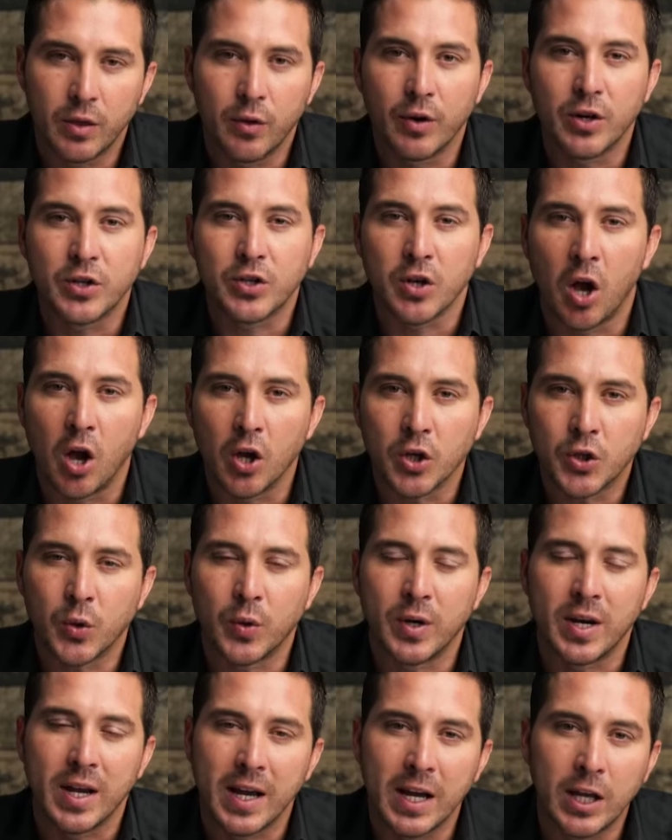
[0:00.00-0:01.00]
There is
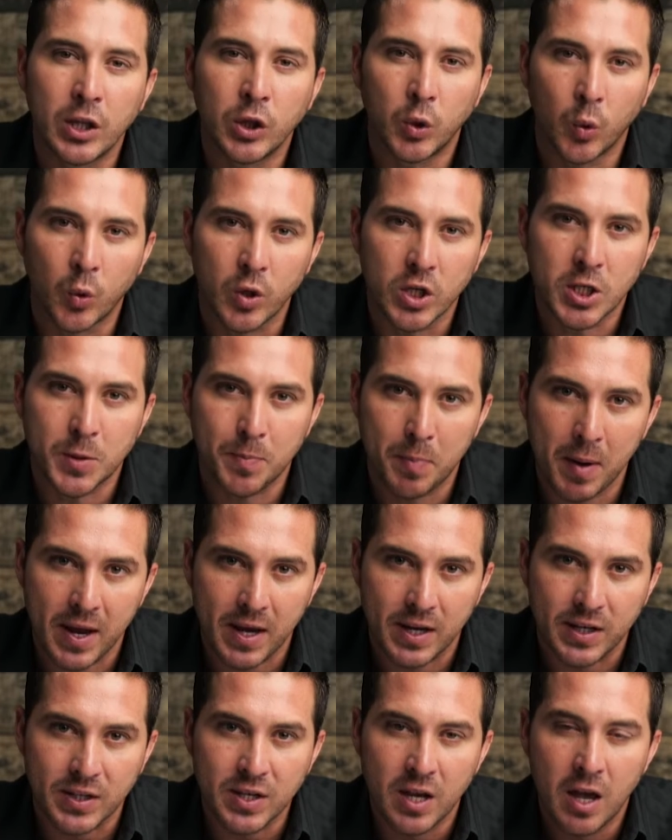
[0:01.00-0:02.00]
also an indoor
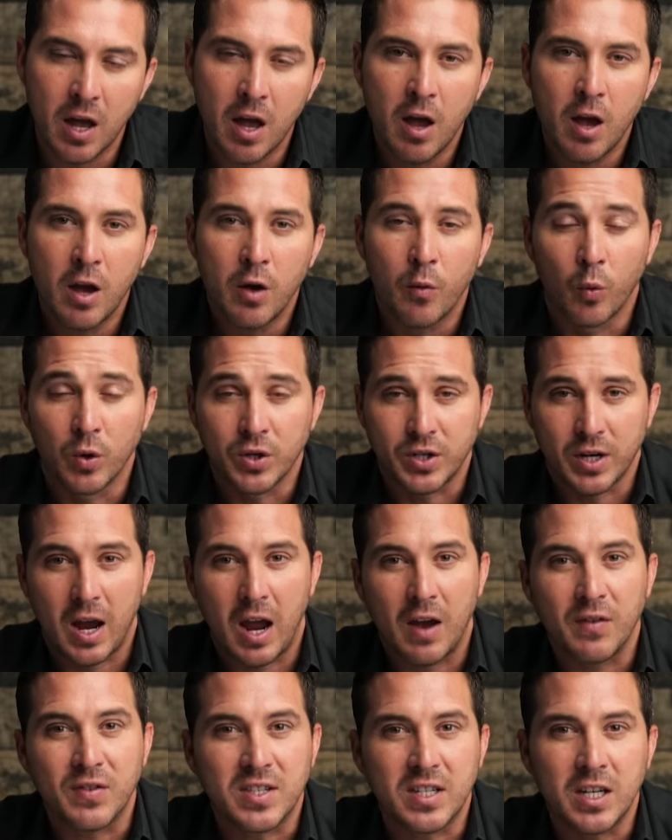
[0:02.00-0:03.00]
space which I
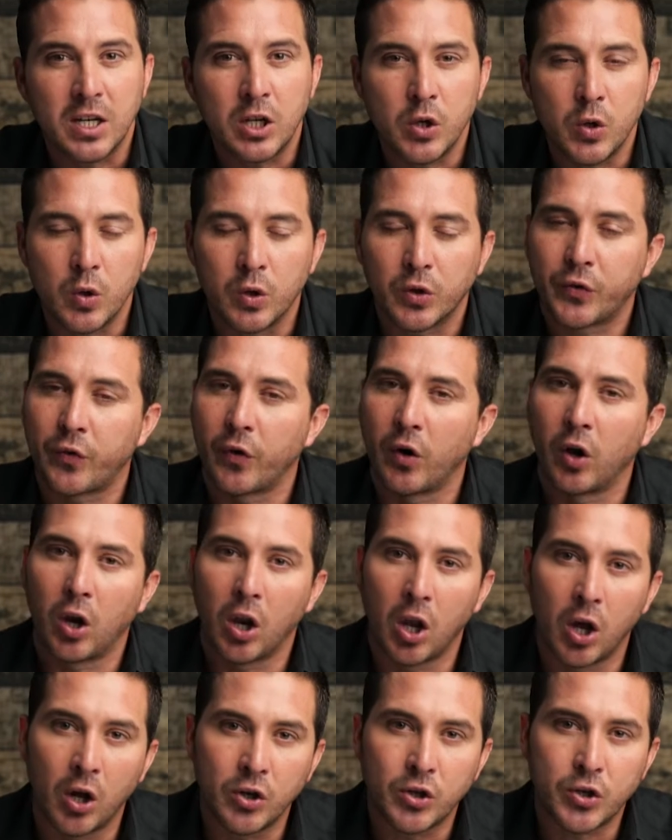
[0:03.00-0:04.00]
have seen used for a
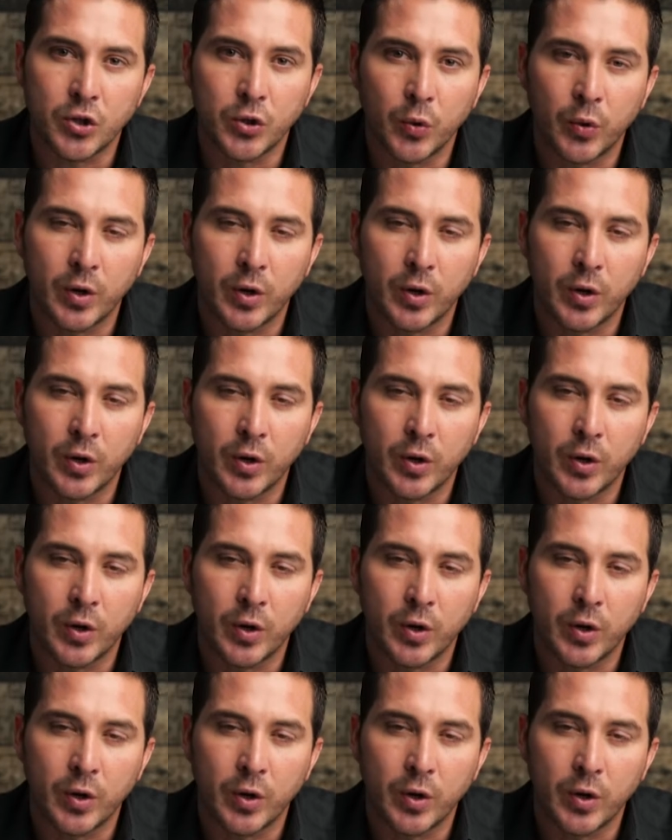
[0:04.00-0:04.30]
lunch